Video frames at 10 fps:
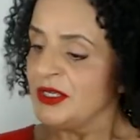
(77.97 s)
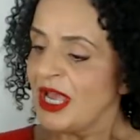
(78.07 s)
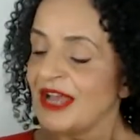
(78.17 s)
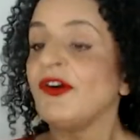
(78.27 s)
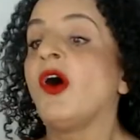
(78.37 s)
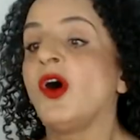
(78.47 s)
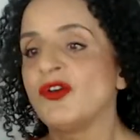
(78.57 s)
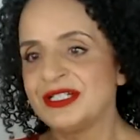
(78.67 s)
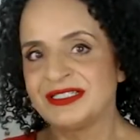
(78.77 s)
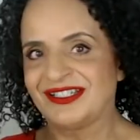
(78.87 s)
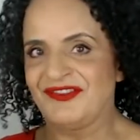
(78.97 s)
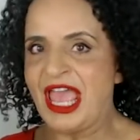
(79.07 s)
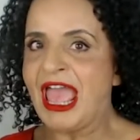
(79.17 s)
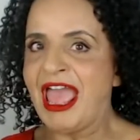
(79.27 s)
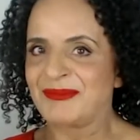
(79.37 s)
I've already done the
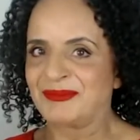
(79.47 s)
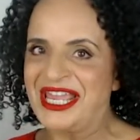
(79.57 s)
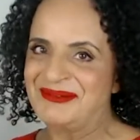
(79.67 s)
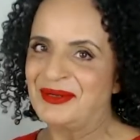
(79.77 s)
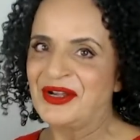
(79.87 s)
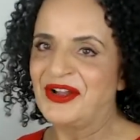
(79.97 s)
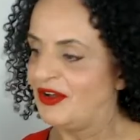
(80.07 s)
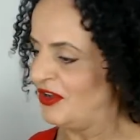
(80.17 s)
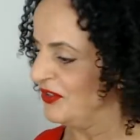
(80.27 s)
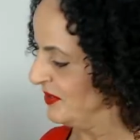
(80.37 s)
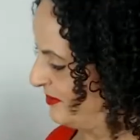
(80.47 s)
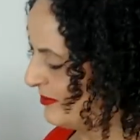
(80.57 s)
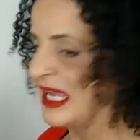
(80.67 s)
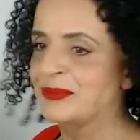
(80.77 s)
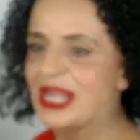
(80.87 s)
hair prep on
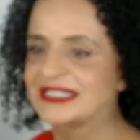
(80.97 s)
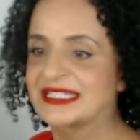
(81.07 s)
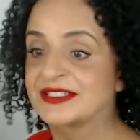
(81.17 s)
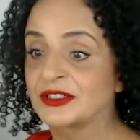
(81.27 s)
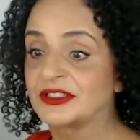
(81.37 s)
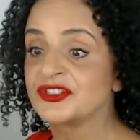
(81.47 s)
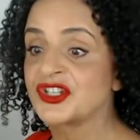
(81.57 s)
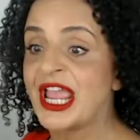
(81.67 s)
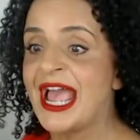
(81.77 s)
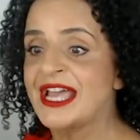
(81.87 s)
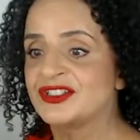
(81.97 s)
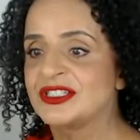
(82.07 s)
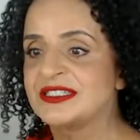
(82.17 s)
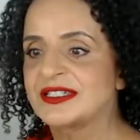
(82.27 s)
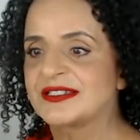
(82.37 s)
my practice doll, and she actually
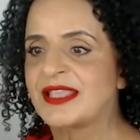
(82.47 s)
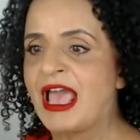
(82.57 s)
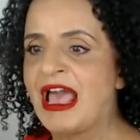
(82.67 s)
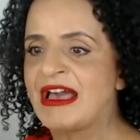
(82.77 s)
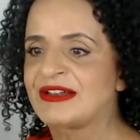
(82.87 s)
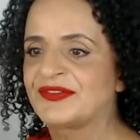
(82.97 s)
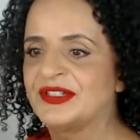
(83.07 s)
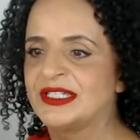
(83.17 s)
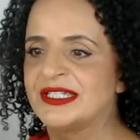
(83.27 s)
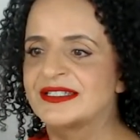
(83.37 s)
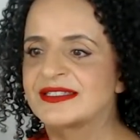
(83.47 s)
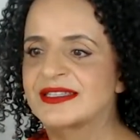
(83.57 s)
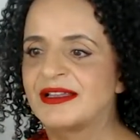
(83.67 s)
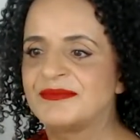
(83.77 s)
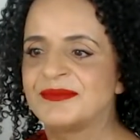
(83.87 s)
does have
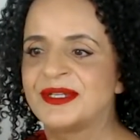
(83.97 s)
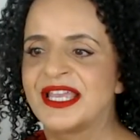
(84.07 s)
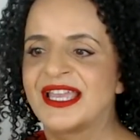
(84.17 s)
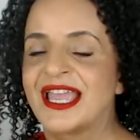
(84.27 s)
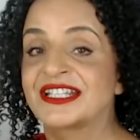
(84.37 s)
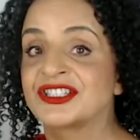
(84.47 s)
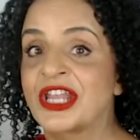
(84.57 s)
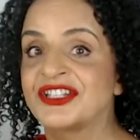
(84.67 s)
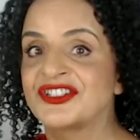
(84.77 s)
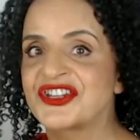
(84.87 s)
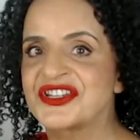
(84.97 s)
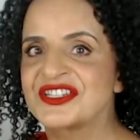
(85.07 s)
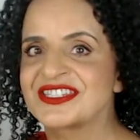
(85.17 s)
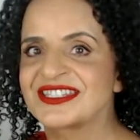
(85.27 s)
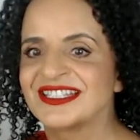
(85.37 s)
some
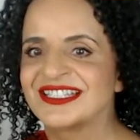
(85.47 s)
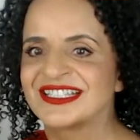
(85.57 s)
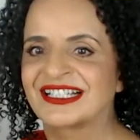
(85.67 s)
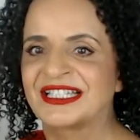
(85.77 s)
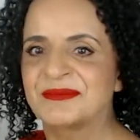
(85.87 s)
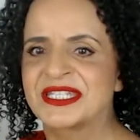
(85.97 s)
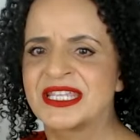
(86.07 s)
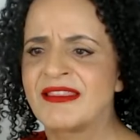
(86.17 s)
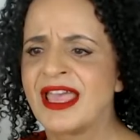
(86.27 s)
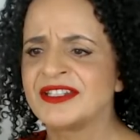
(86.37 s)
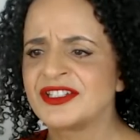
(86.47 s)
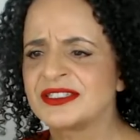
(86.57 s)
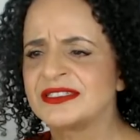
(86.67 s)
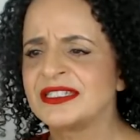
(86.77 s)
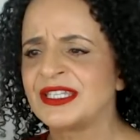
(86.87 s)
extensions clipped in there just
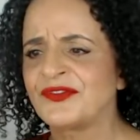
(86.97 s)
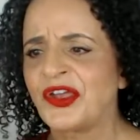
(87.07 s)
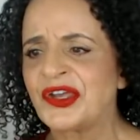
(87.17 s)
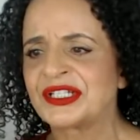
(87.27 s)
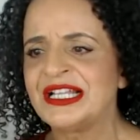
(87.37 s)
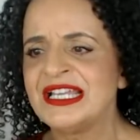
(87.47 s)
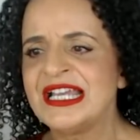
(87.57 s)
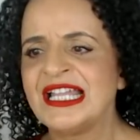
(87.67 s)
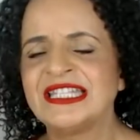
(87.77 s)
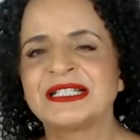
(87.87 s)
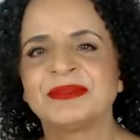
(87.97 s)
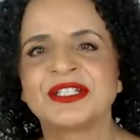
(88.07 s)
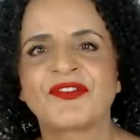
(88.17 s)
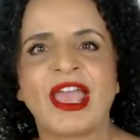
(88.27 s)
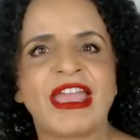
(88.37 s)
to give her a little bit
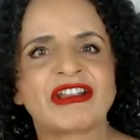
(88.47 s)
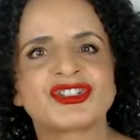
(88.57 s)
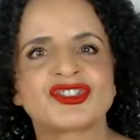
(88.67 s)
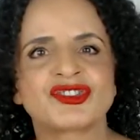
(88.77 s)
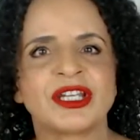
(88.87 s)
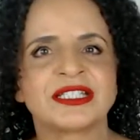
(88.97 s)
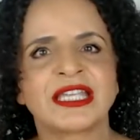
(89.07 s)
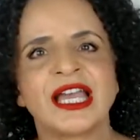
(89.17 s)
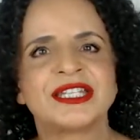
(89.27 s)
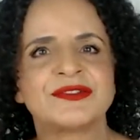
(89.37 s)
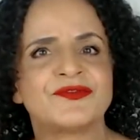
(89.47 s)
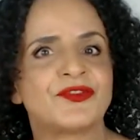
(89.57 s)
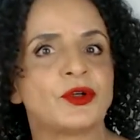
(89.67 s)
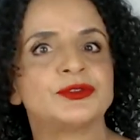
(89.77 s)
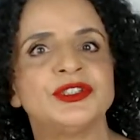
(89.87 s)
of extra kind of
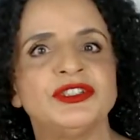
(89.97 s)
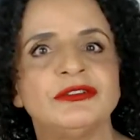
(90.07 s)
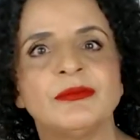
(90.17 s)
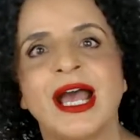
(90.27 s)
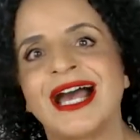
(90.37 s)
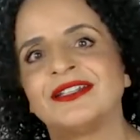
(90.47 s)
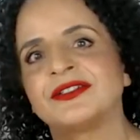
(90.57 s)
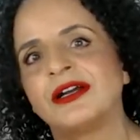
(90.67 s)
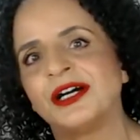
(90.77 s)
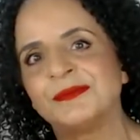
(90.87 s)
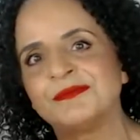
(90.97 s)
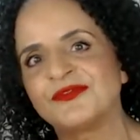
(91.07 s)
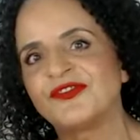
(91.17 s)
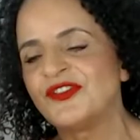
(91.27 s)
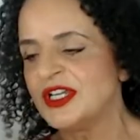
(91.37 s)
volume and oomph.